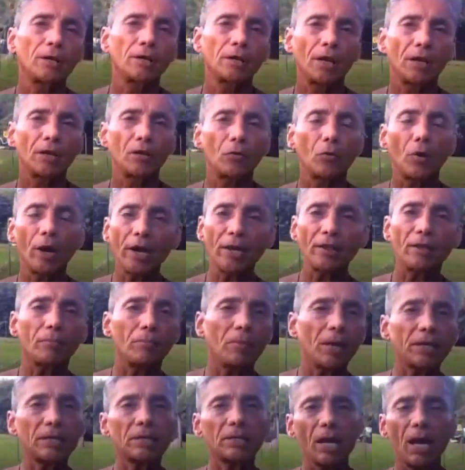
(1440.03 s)
in a way
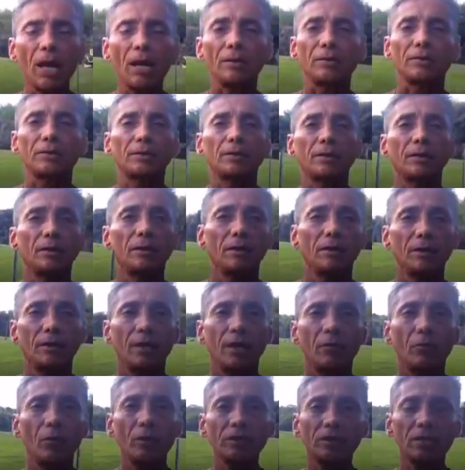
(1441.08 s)
that makes sense.
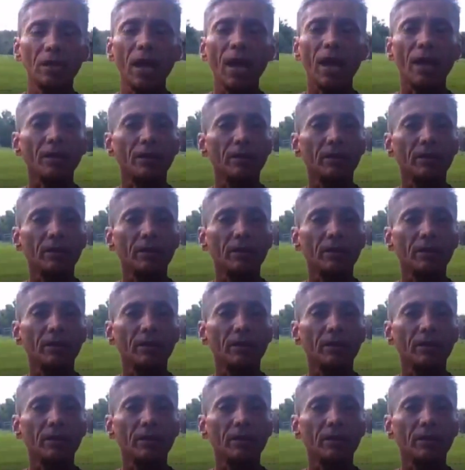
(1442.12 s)
And what's that?